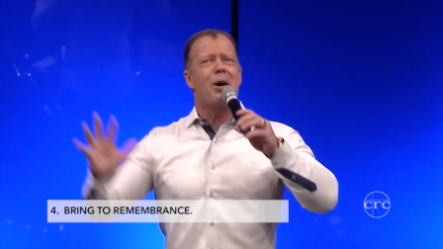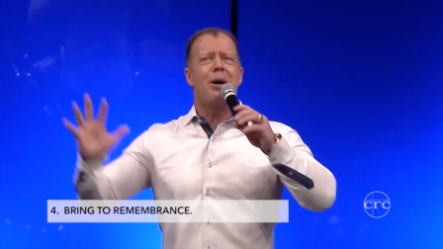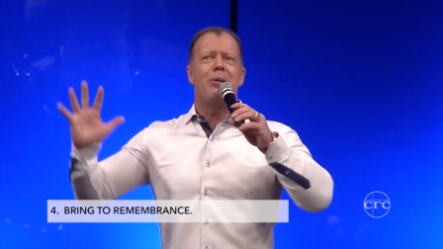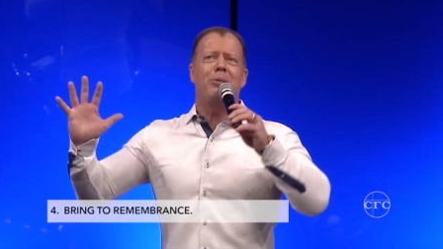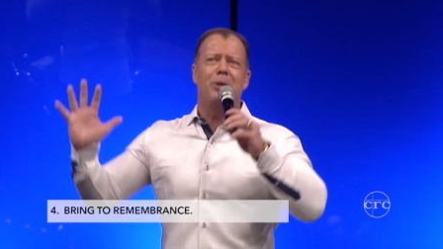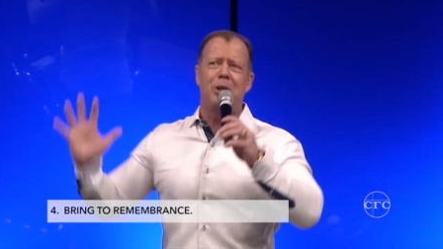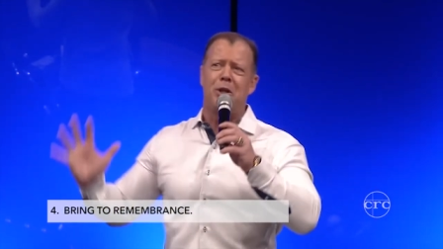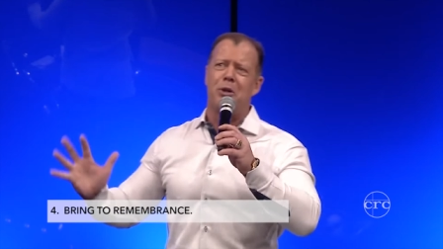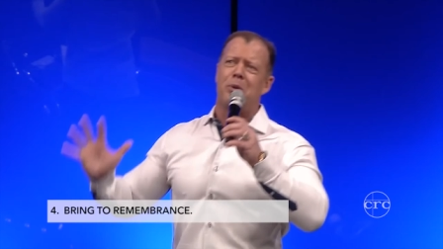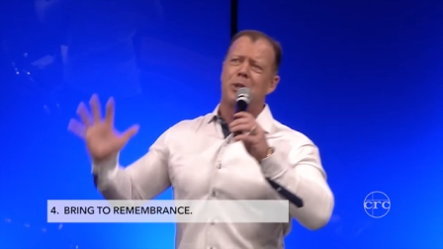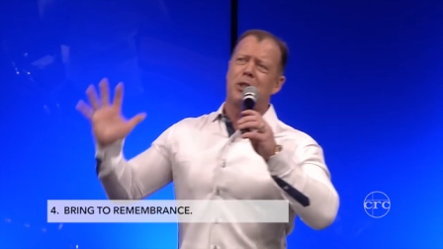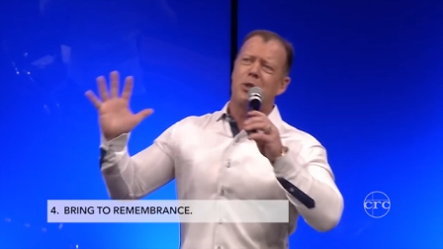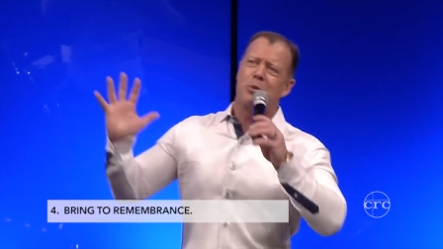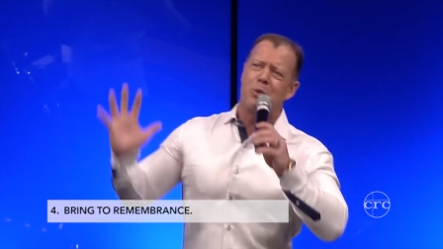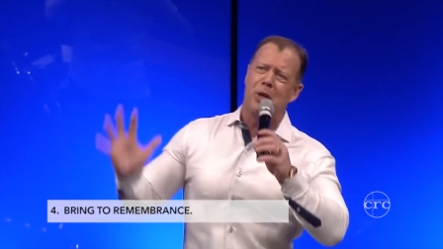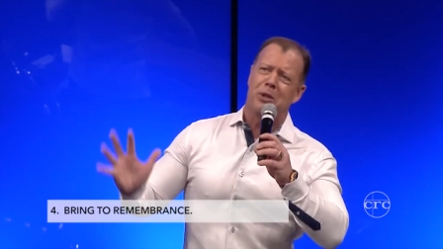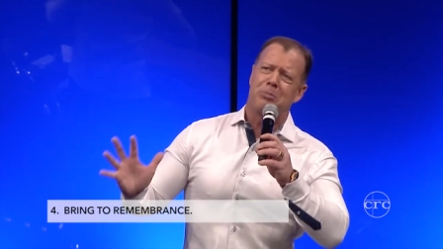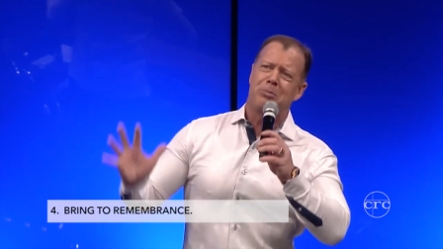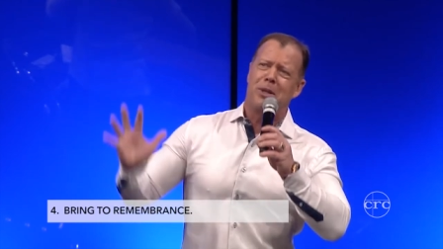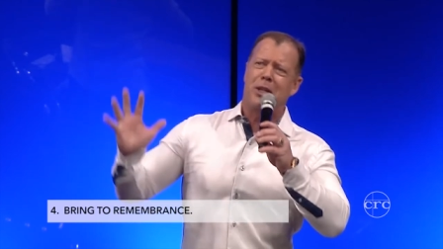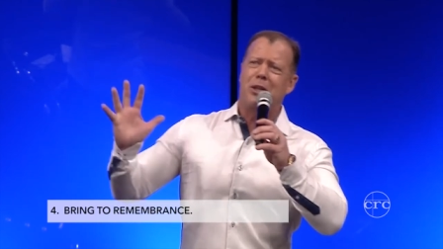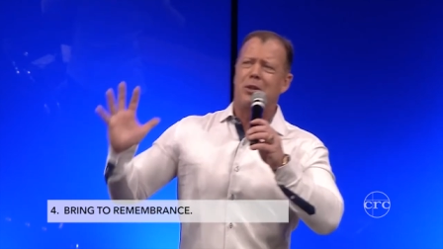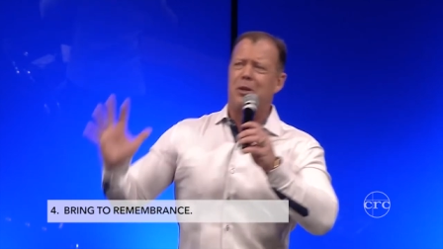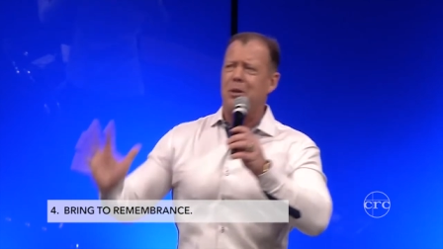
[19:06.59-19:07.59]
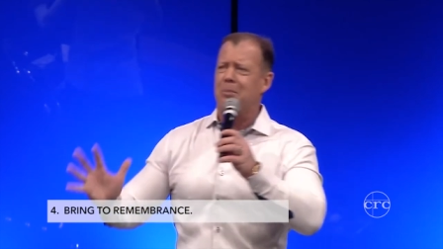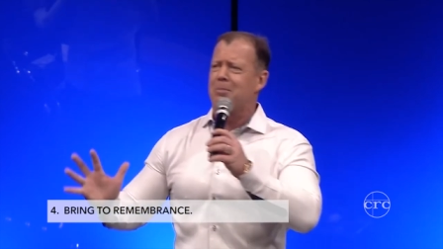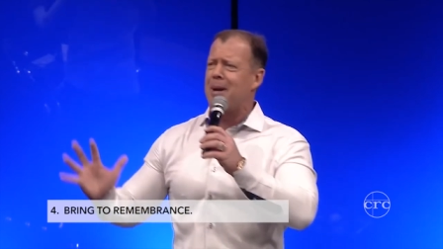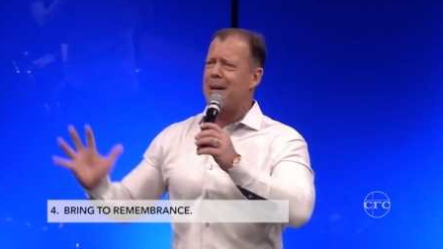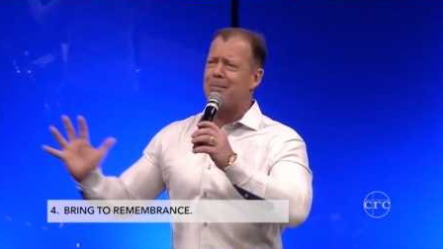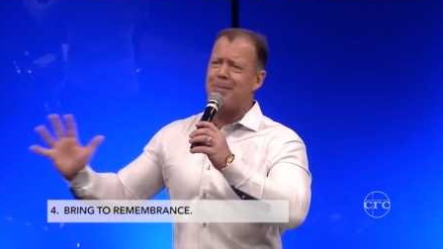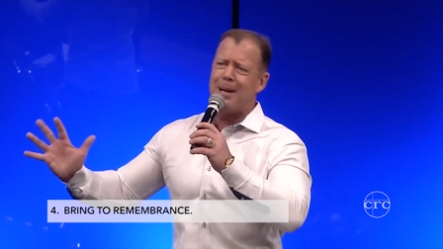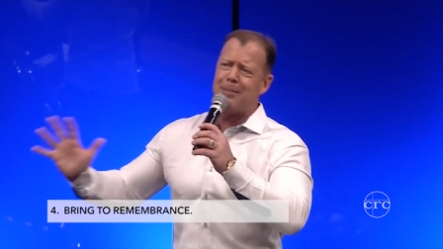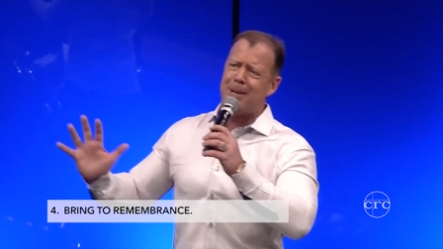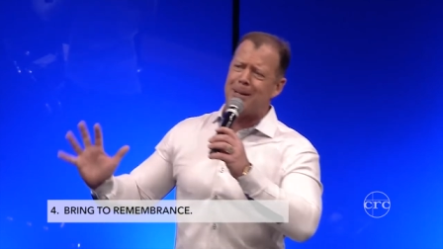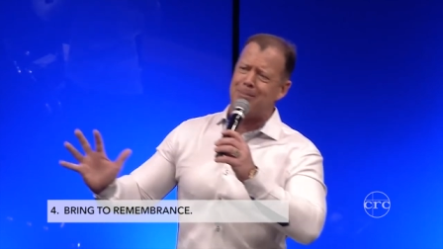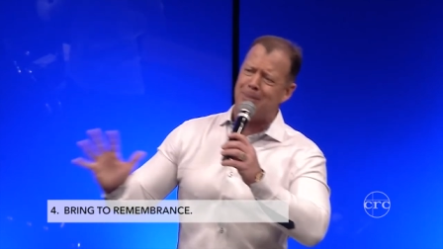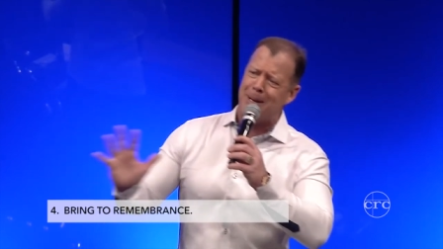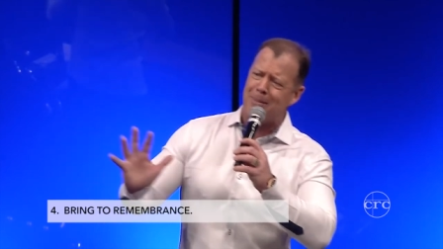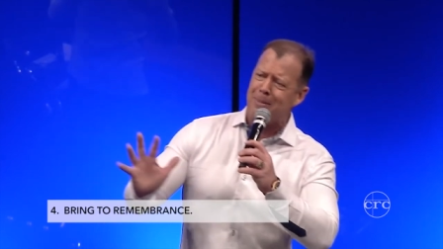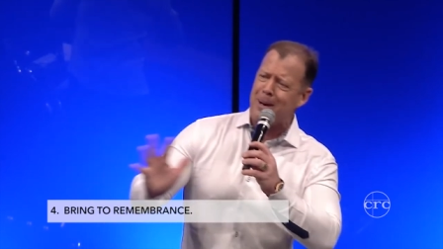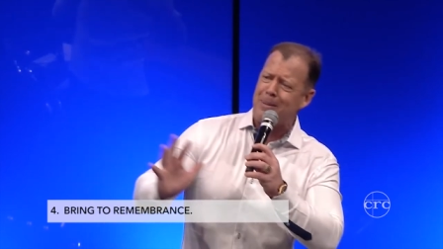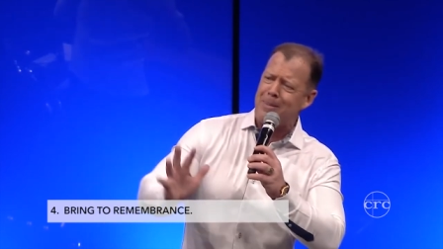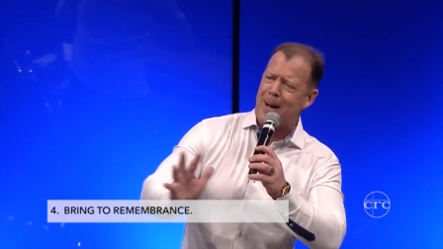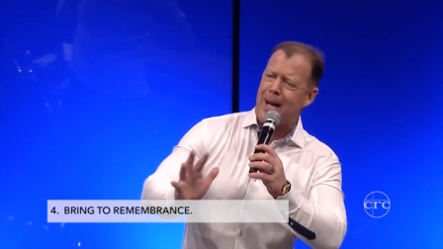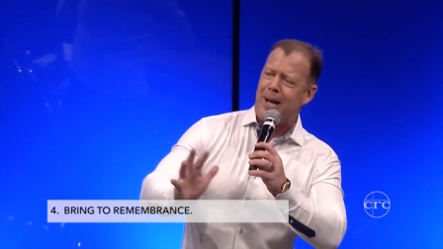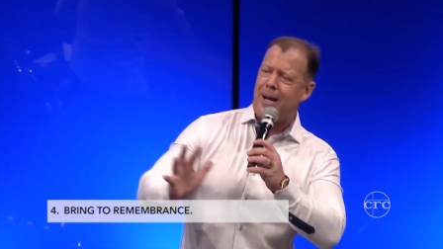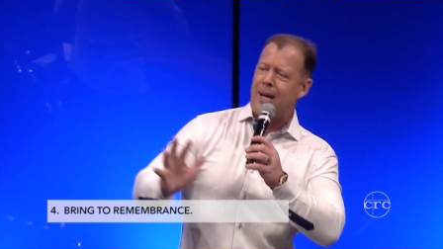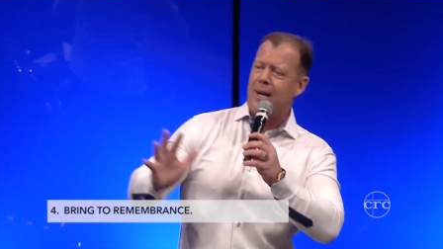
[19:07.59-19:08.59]
I will do what you want me to do, blah, blah, blah, blah,
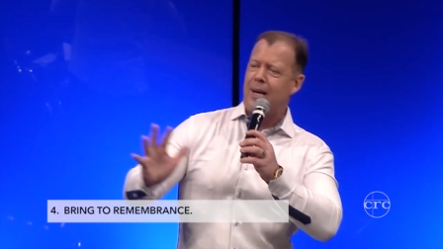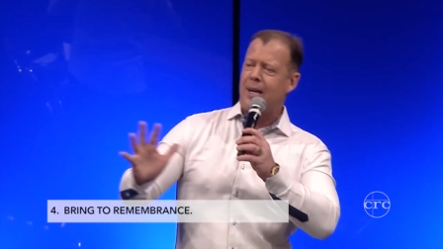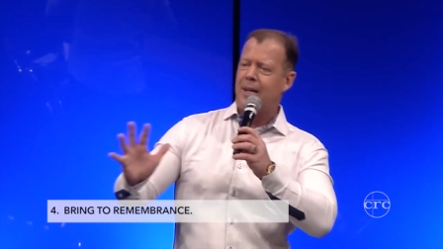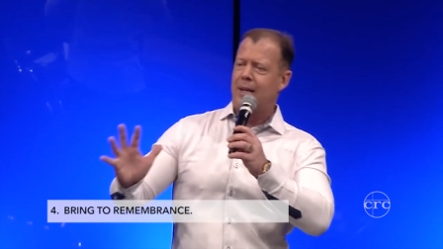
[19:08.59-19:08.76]
blah, blah.